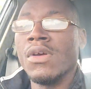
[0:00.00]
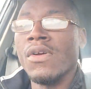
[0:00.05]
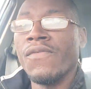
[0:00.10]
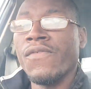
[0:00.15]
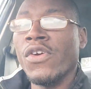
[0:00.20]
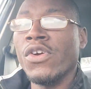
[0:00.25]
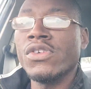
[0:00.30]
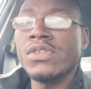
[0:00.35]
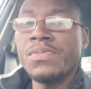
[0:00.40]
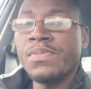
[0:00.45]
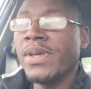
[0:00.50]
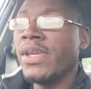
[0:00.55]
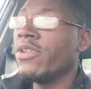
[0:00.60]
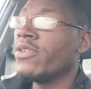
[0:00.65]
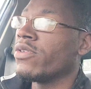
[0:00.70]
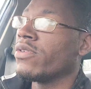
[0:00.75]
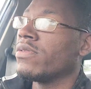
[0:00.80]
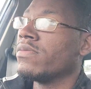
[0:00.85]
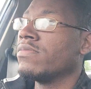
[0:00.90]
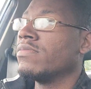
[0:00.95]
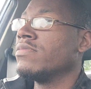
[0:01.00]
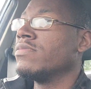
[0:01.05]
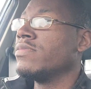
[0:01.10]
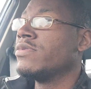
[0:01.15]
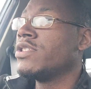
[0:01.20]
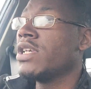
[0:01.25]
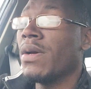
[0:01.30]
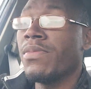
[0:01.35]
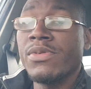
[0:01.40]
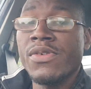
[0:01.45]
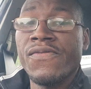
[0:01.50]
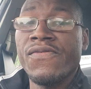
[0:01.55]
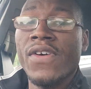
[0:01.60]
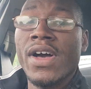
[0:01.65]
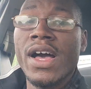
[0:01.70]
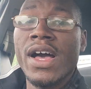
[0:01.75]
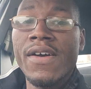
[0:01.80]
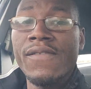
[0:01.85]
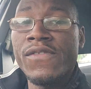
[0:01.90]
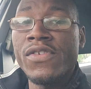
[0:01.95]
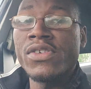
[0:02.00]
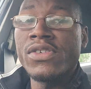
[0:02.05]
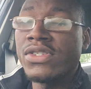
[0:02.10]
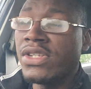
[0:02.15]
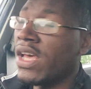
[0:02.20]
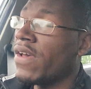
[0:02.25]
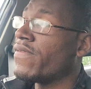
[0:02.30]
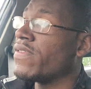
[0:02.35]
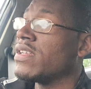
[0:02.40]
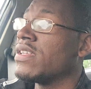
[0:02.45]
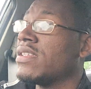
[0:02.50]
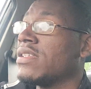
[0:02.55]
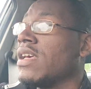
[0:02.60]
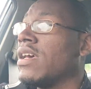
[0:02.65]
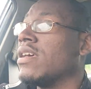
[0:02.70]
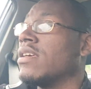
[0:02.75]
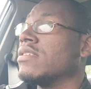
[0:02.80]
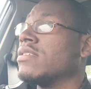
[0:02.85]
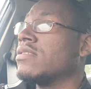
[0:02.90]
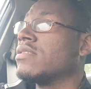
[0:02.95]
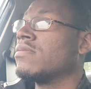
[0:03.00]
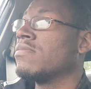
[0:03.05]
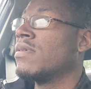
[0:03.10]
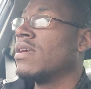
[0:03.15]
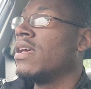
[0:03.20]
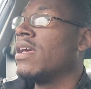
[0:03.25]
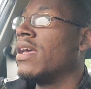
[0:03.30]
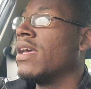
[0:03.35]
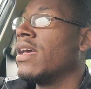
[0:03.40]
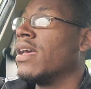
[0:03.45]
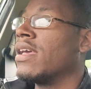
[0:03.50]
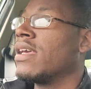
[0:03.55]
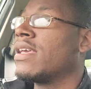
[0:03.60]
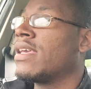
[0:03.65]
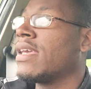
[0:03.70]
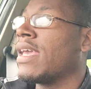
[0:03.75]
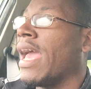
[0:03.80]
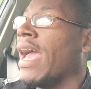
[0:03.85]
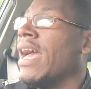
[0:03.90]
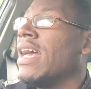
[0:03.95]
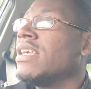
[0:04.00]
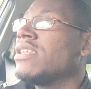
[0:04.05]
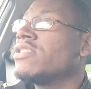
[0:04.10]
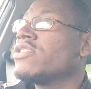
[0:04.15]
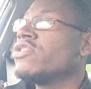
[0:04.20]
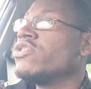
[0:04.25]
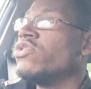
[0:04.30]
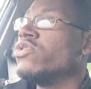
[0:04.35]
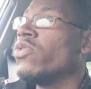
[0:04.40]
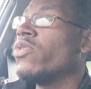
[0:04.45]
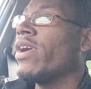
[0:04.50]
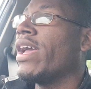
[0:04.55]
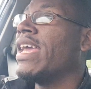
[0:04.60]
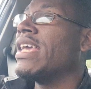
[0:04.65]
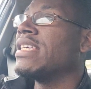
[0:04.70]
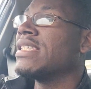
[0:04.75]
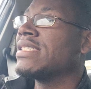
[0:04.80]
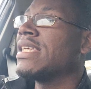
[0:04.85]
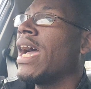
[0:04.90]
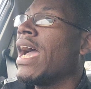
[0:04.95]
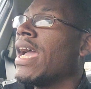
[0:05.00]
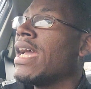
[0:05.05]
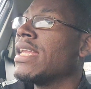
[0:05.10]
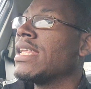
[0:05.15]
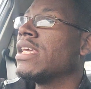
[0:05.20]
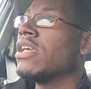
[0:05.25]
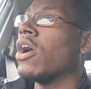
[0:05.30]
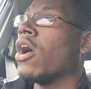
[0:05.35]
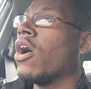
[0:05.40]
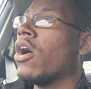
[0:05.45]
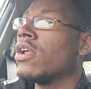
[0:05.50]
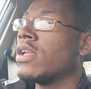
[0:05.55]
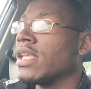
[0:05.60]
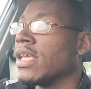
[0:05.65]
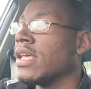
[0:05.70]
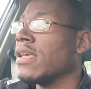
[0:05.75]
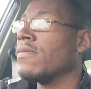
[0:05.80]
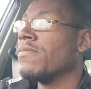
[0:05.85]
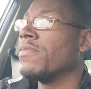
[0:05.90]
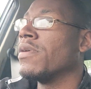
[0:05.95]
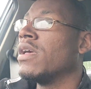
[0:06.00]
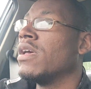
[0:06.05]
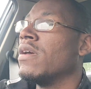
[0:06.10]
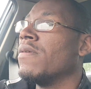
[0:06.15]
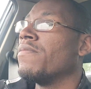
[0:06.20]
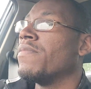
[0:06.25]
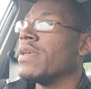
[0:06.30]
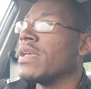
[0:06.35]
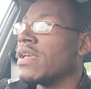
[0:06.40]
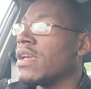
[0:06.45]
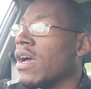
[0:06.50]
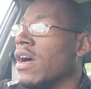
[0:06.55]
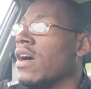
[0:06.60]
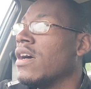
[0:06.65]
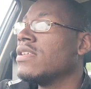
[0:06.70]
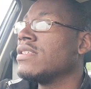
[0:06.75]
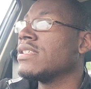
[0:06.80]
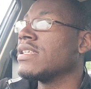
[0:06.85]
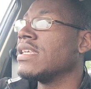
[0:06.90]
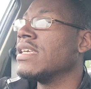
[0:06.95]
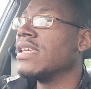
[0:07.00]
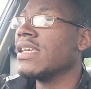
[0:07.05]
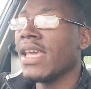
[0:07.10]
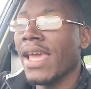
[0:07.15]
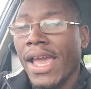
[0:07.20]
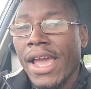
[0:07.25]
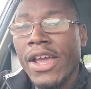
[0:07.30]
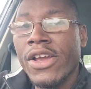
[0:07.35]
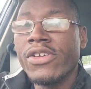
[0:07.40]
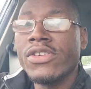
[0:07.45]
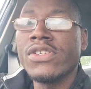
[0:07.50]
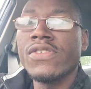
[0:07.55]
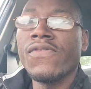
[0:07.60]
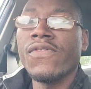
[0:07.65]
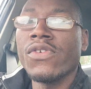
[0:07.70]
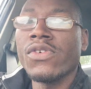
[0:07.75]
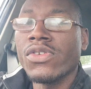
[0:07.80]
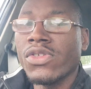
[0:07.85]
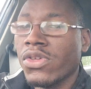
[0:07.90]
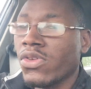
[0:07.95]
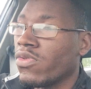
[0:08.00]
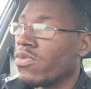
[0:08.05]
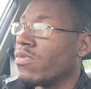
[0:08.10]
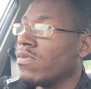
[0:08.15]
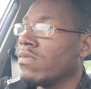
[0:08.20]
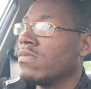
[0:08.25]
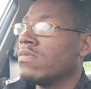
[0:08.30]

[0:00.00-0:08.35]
First Peter chapter 5 verse 7 says, "Cast your anxiety on him because he cares for you."